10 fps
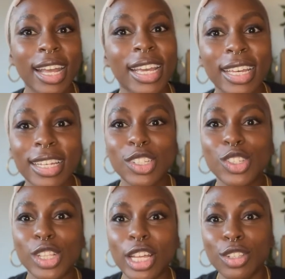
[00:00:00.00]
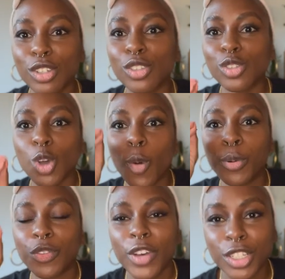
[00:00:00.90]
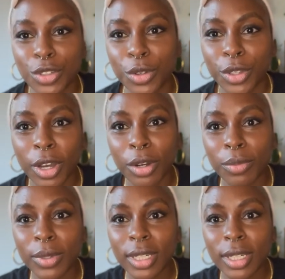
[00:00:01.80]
It is, it looks so professional though.